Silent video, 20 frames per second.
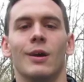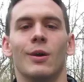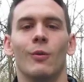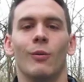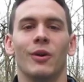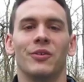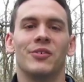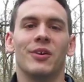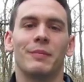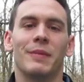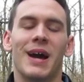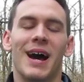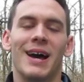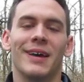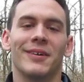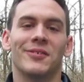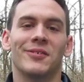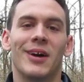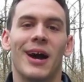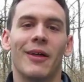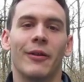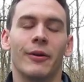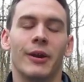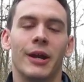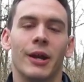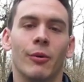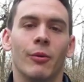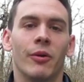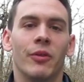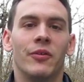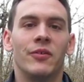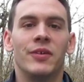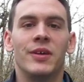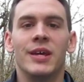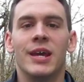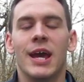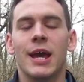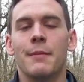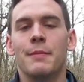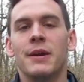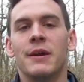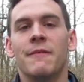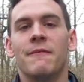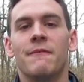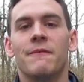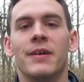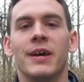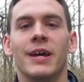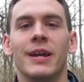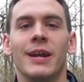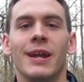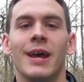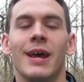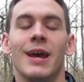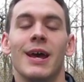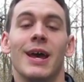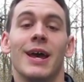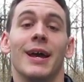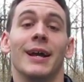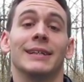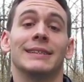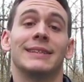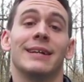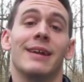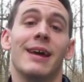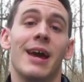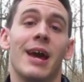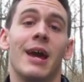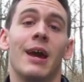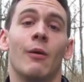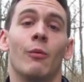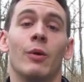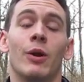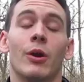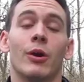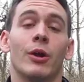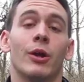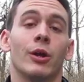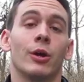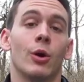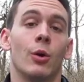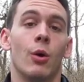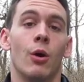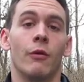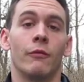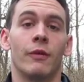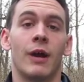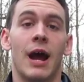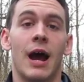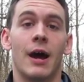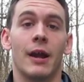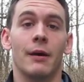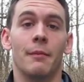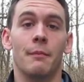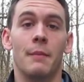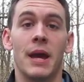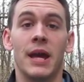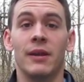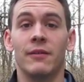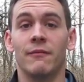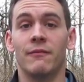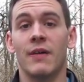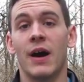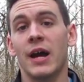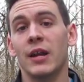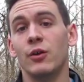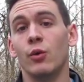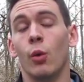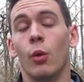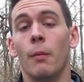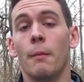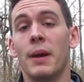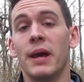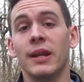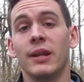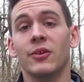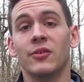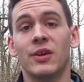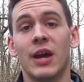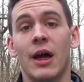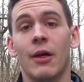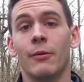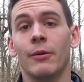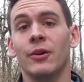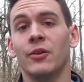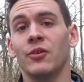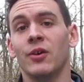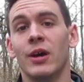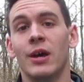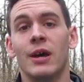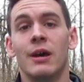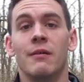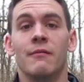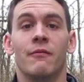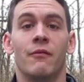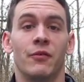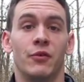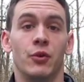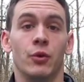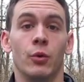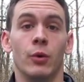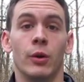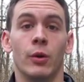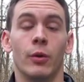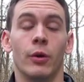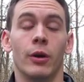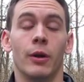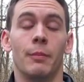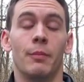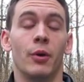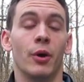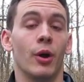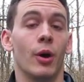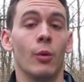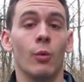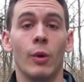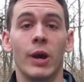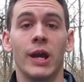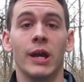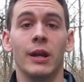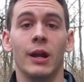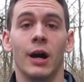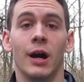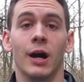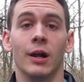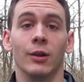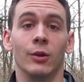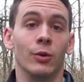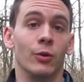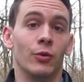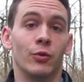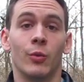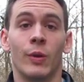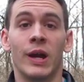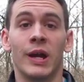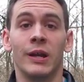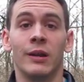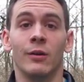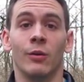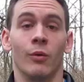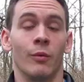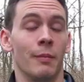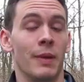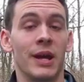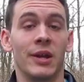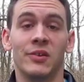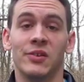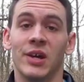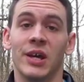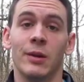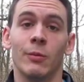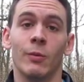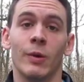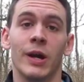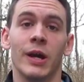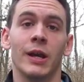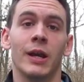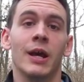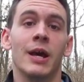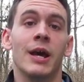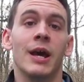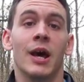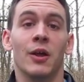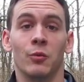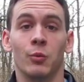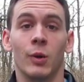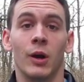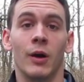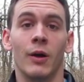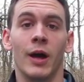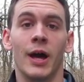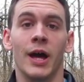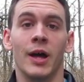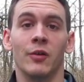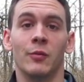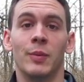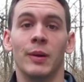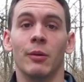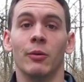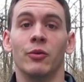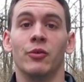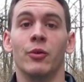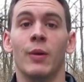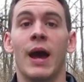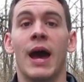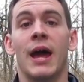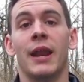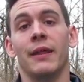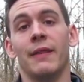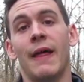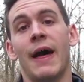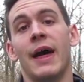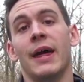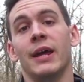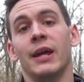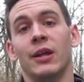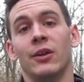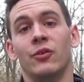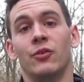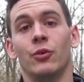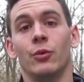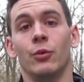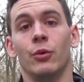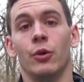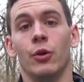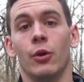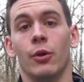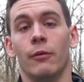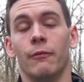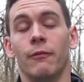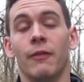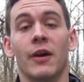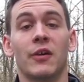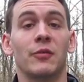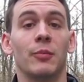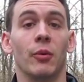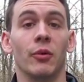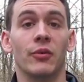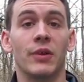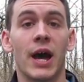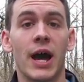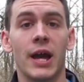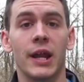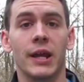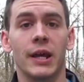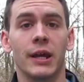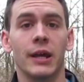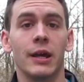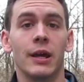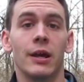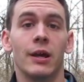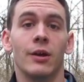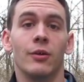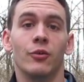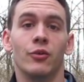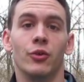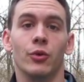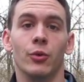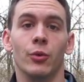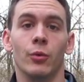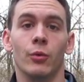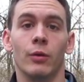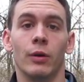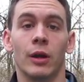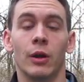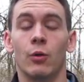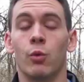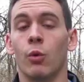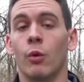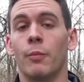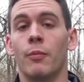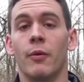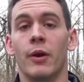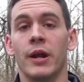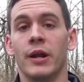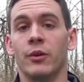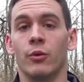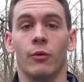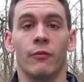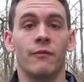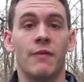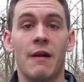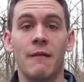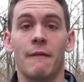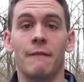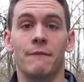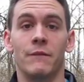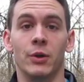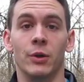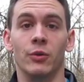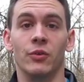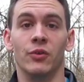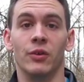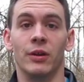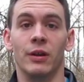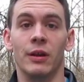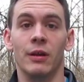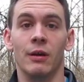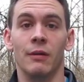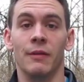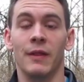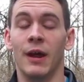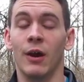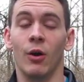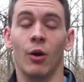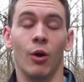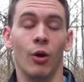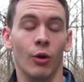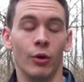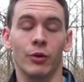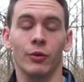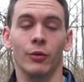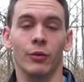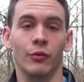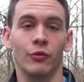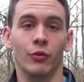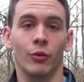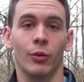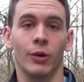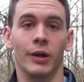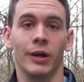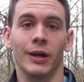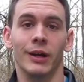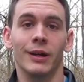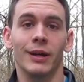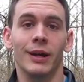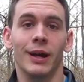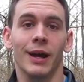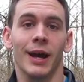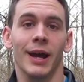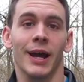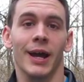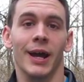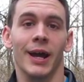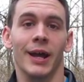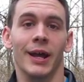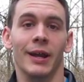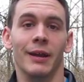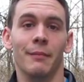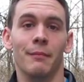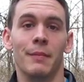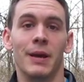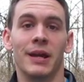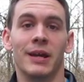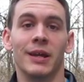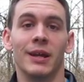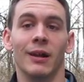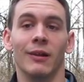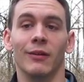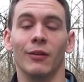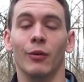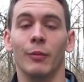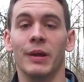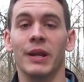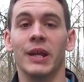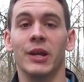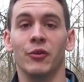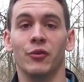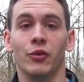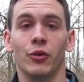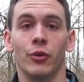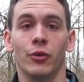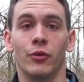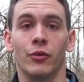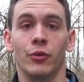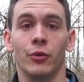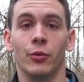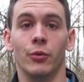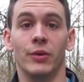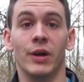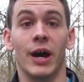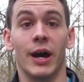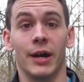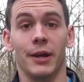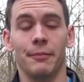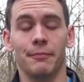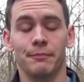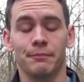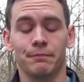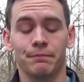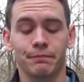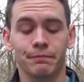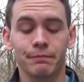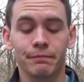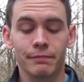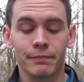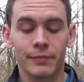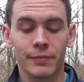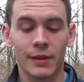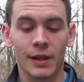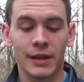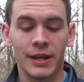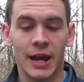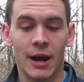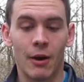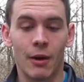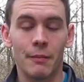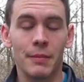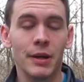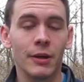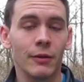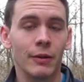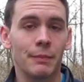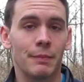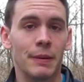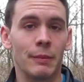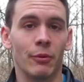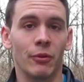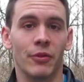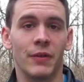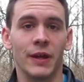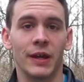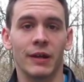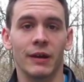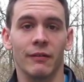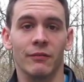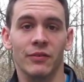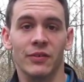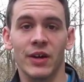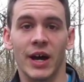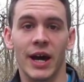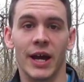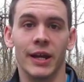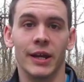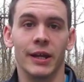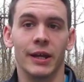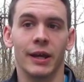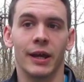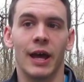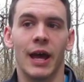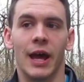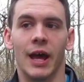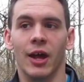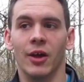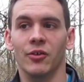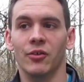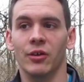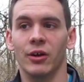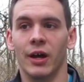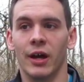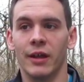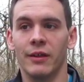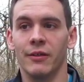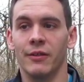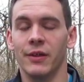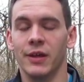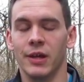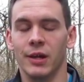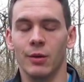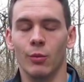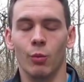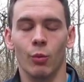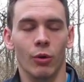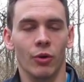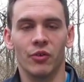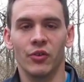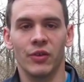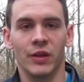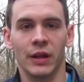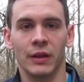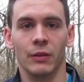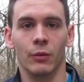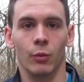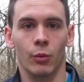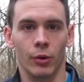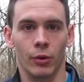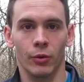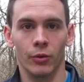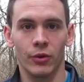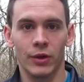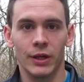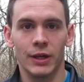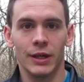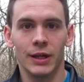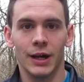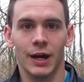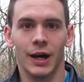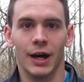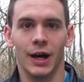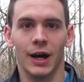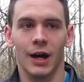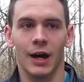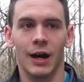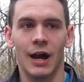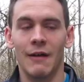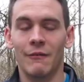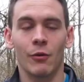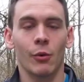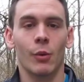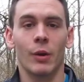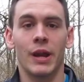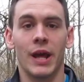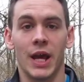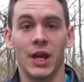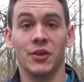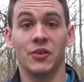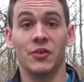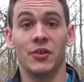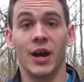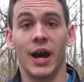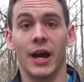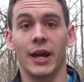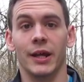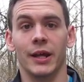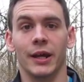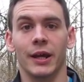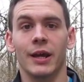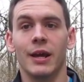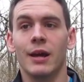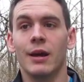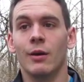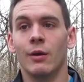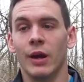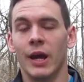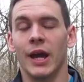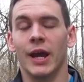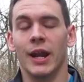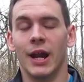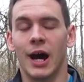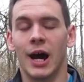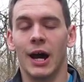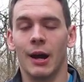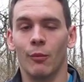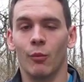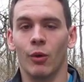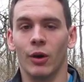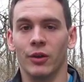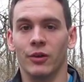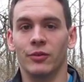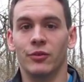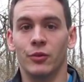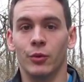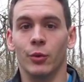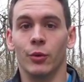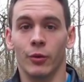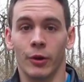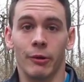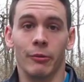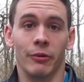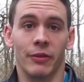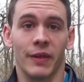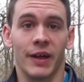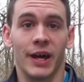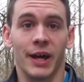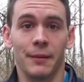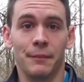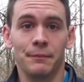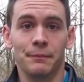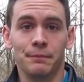What's up guys, Tyler here with TABFit, and today we are going to go over how to find your maintenance calories in order to put on weight, lose weight, or maintain weight, as well as be able to add that into your flexible dieting to incorporate your favorite foods and that all you enjoy and make it a little bit easier to diet. Now immediately people think of dieting as the worst thing in the world. Everyone hates dieting, and I'm one to agree with that.